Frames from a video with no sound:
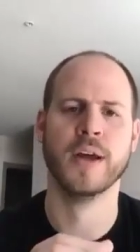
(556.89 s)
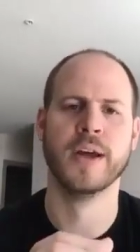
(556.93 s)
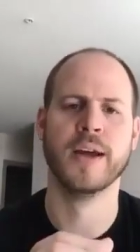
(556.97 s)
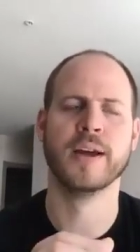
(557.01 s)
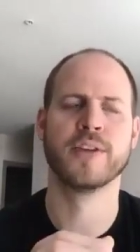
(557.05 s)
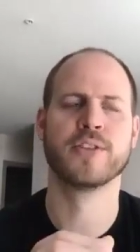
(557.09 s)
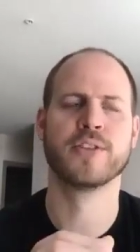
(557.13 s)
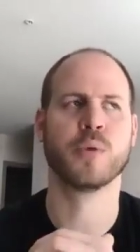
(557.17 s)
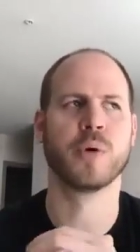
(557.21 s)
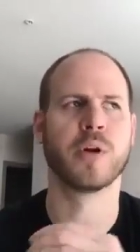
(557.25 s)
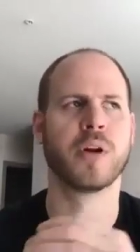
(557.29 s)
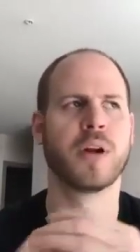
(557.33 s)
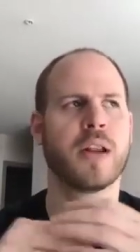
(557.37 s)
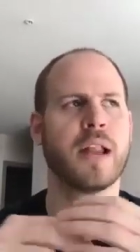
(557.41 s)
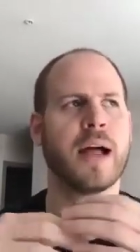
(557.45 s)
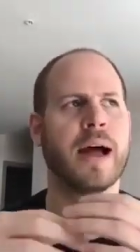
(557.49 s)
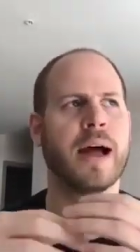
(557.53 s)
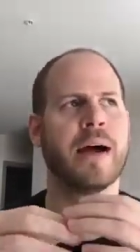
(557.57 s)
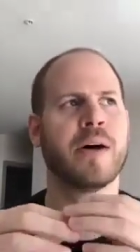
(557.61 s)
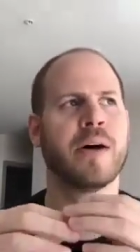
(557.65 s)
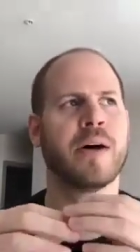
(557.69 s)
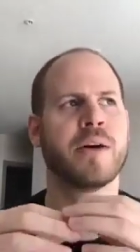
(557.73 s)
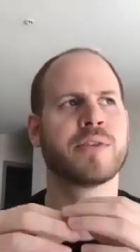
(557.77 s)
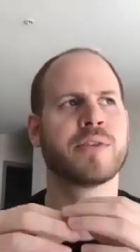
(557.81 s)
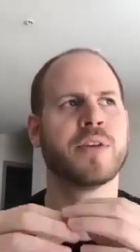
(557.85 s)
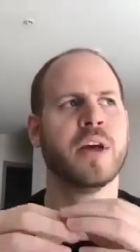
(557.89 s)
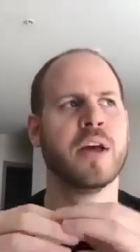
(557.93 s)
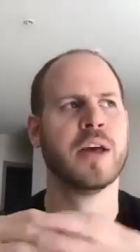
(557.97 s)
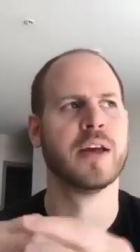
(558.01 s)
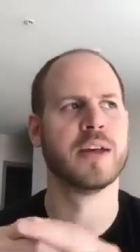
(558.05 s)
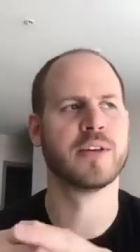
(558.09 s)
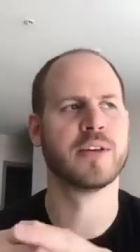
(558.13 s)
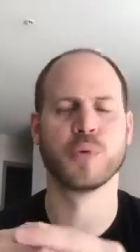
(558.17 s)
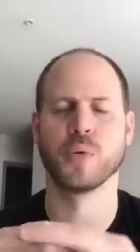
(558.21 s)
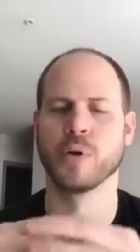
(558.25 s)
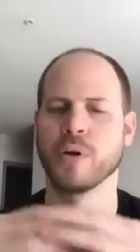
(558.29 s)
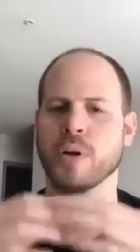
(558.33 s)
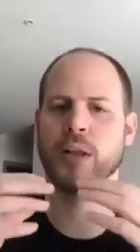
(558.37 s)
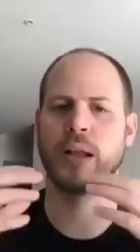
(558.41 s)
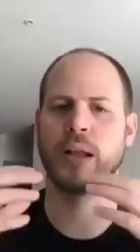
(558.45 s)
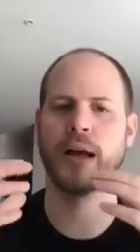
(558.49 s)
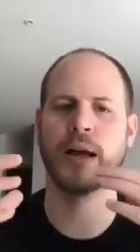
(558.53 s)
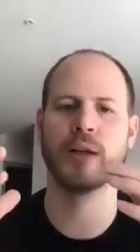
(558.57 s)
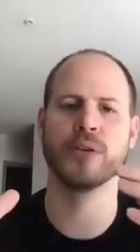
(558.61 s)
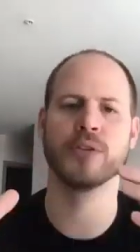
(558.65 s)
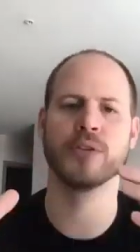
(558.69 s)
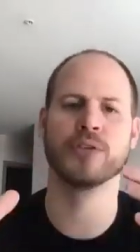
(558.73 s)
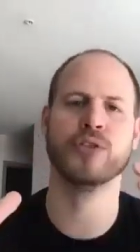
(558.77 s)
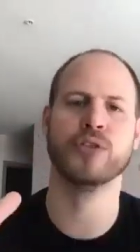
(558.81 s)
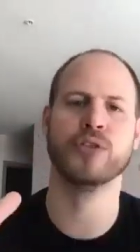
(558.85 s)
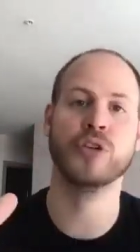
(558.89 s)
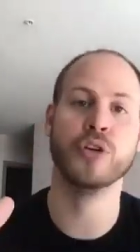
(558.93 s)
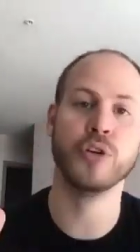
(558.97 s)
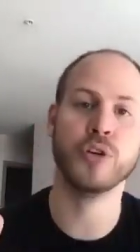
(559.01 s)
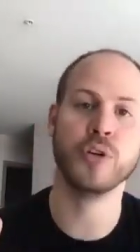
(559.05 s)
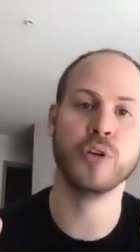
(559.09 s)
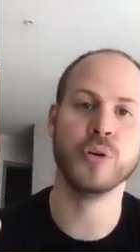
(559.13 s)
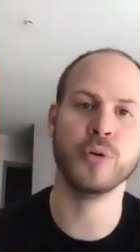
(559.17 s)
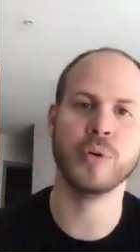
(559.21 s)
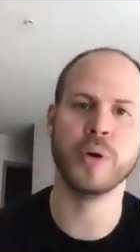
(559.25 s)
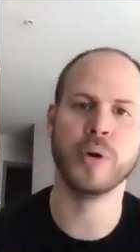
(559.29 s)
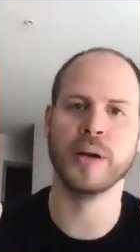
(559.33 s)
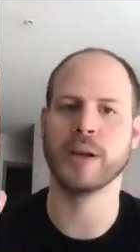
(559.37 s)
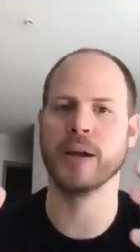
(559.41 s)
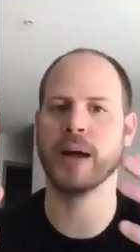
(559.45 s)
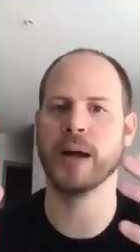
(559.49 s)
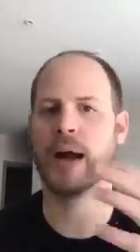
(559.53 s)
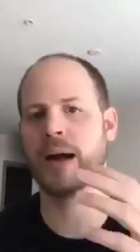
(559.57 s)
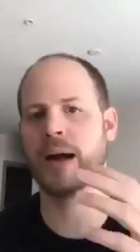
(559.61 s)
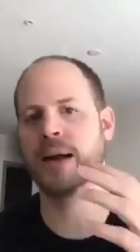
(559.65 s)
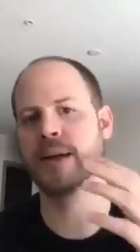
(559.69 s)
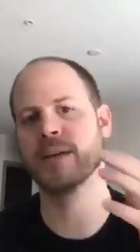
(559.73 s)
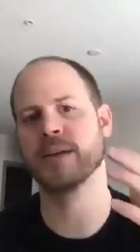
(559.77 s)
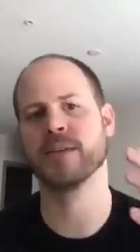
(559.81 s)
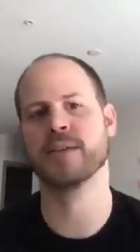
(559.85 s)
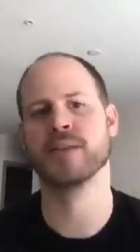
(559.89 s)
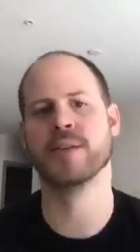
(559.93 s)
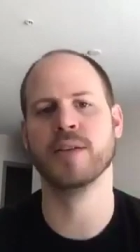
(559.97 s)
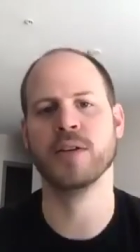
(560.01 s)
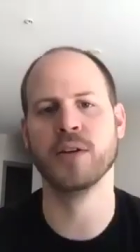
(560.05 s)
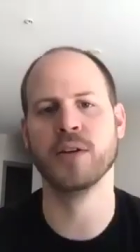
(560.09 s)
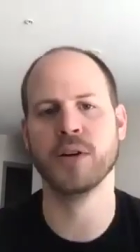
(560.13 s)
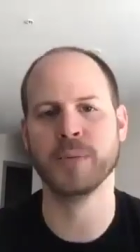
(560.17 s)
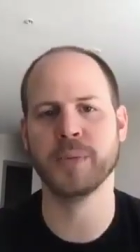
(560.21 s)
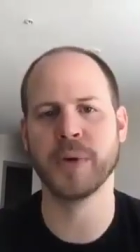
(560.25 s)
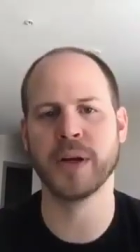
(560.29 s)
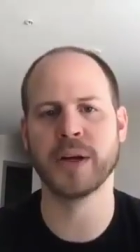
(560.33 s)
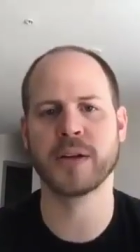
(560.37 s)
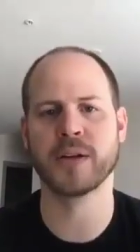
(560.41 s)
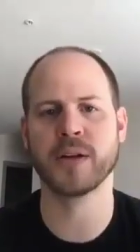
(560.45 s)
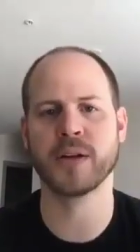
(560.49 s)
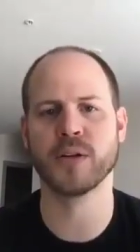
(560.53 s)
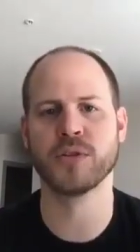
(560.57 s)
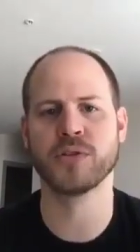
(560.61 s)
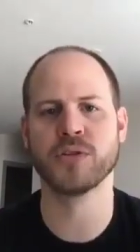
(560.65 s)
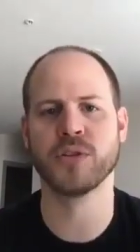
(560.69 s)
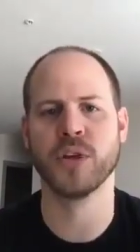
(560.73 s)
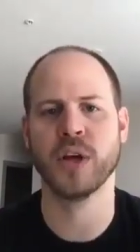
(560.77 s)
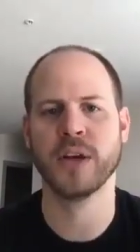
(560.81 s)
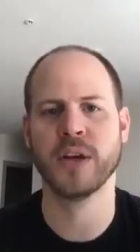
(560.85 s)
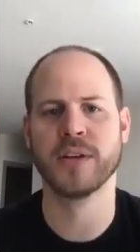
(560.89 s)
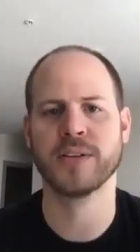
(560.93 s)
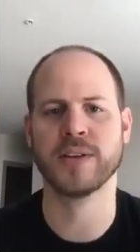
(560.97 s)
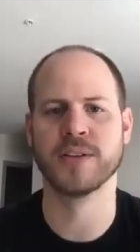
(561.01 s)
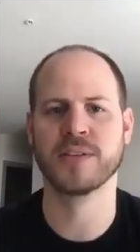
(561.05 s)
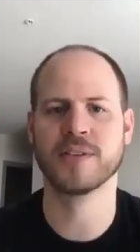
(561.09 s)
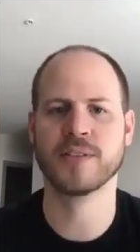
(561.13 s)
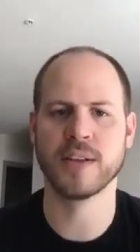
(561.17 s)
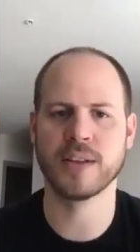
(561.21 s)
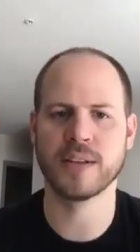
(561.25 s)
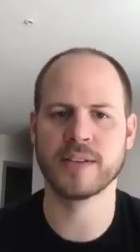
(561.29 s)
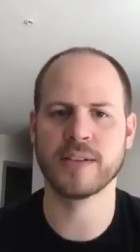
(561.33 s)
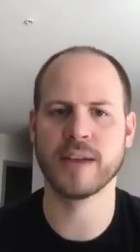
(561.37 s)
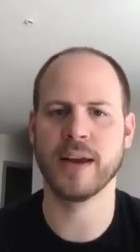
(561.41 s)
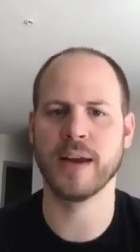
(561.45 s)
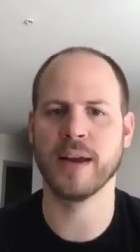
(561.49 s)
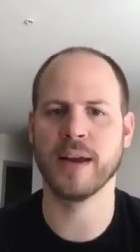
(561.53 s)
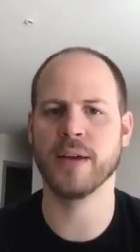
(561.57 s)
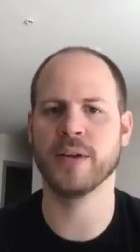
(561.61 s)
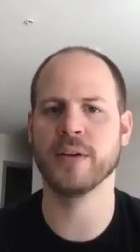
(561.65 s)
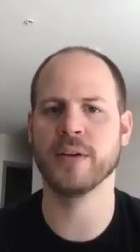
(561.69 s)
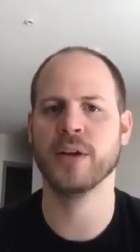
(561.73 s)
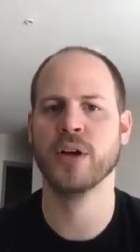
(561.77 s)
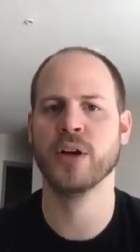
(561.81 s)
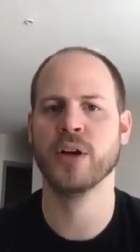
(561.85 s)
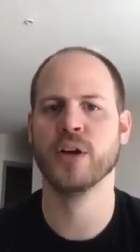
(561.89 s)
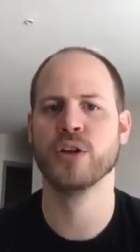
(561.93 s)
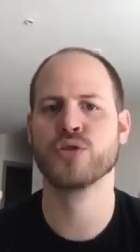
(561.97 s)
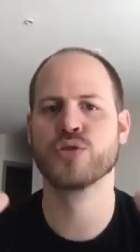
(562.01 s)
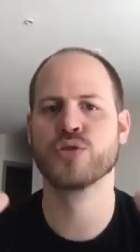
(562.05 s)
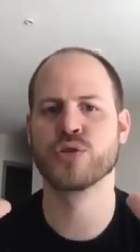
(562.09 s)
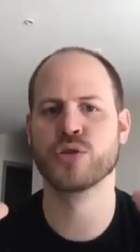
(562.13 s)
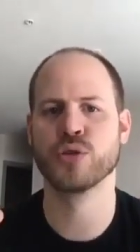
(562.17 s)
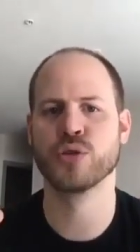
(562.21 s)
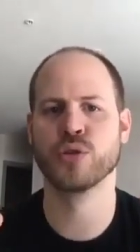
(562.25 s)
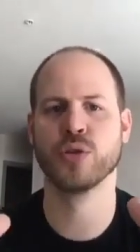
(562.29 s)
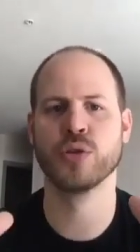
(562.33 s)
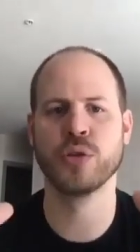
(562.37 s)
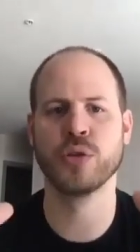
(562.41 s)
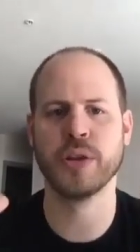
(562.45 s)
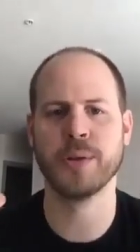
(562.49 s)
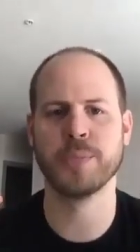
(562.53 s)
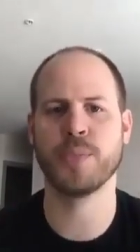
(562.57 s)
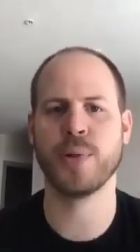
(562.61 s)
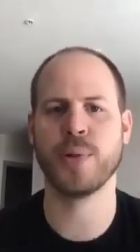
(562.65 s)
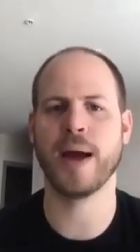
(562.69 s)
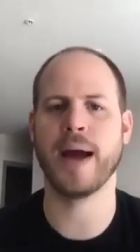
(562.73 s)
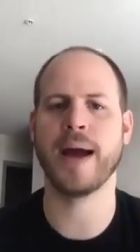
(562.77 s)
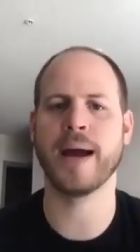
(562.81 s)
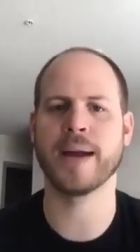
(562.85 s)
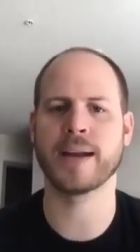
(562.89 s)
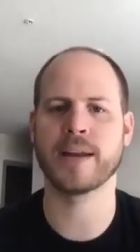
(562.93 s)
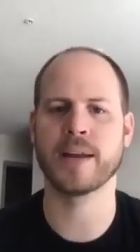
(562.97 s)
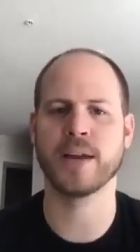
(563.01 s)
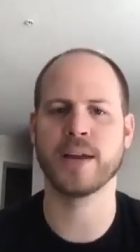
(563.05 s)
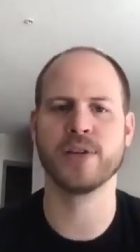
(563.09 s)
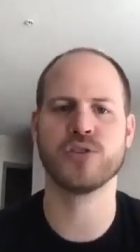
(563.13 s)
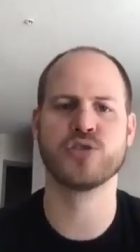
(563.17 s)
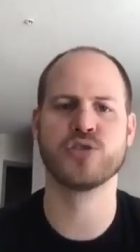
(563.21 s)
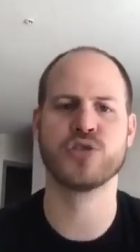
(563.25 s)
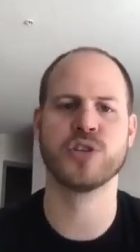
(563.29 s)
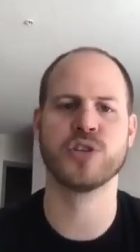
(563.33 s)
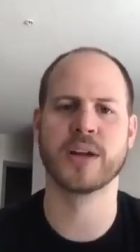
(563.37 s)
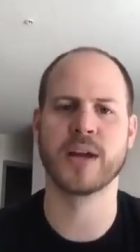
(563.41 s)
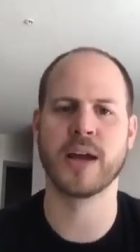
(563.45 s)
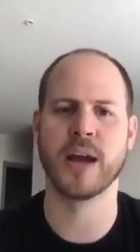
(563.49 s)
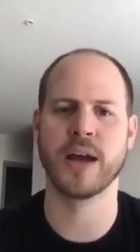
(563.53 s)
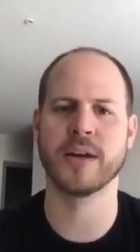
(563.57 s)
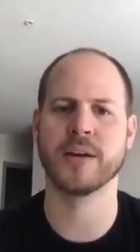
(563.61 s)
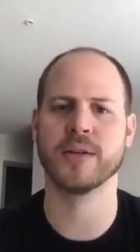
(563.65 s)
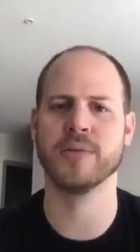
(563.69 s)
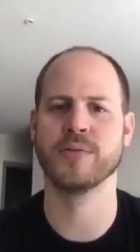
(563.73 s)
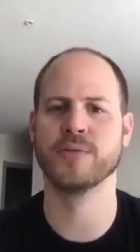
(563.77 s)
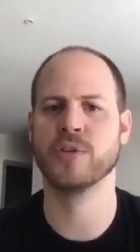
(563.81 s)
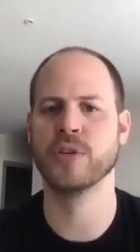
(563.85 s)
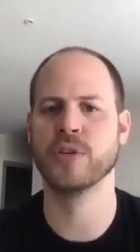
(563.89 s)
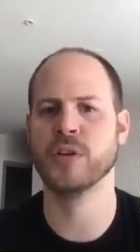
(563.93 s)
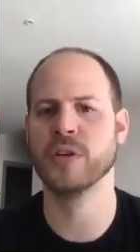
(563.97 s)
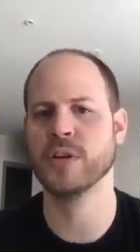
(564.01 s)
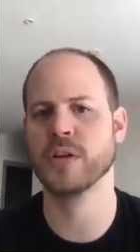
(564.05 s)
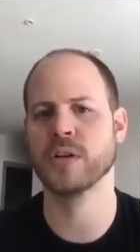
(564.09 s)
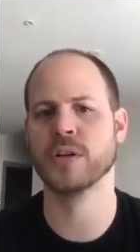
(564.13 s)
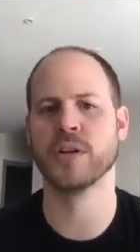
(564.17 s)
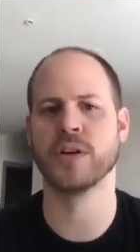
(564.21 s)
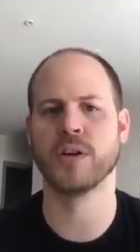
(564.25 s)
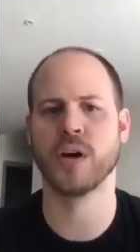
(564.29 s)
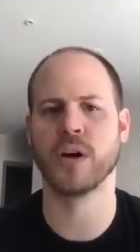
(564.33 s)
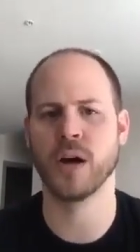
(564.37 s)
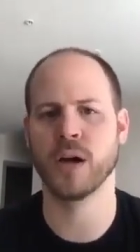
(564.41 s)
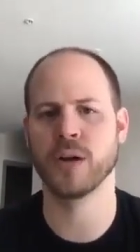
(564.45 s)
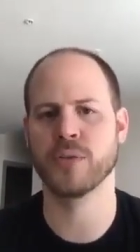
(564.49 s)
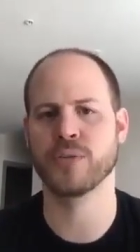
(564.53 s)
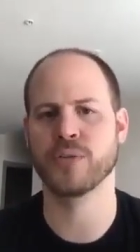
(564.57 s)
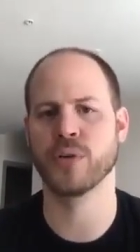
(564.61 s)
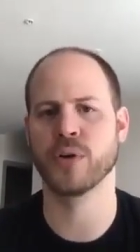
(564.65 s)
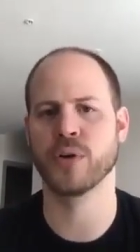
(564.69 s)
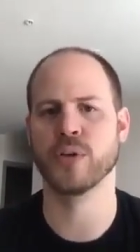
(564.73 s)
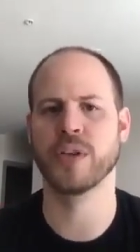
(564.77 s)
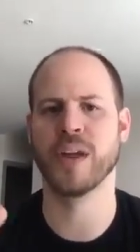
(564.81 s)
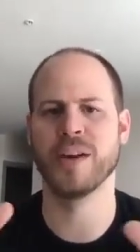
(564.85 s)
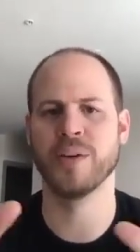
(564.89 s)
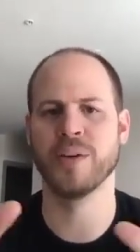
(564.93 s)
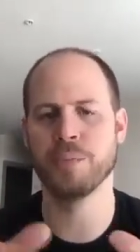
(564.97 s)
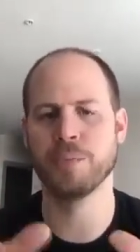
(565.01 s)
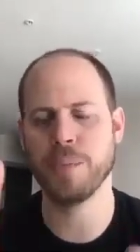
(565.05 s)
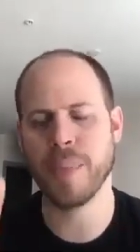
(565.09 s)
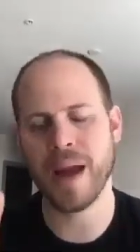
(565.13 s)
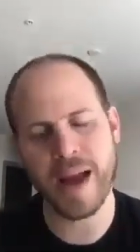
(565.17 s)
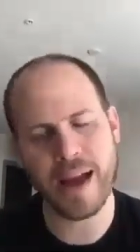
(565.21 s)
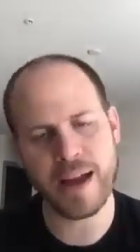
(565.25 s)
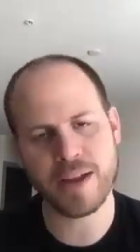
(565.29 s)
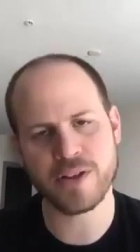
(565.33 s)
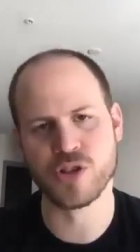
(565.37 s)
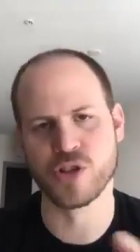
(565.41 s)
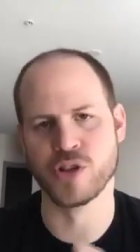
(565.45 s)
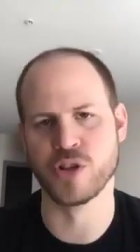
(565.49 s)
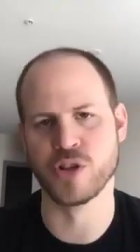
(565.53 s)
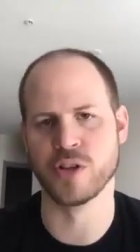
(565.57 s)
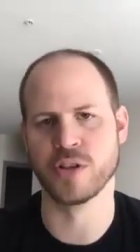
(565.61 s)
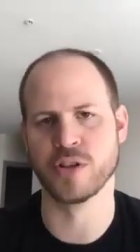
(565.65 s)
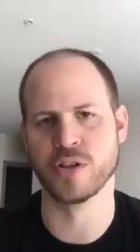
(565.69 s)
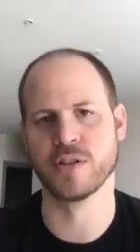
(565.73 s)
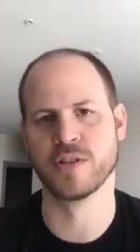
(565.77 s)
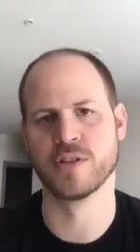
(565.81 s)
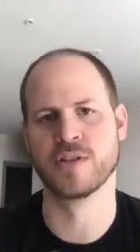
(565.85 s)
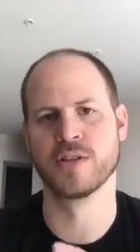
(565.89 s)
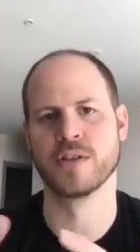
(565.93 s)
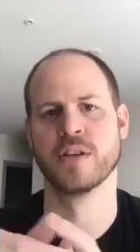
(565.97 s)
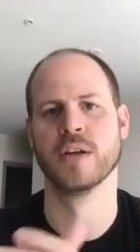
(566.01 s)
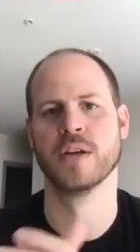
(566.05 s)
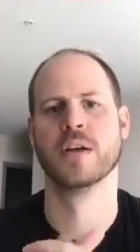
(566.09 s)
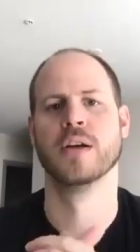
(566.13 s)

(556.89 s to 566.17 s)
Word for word: It's what allows it's what allows you and I as deal makers to sit down, truly package the kind of deal and offer that matches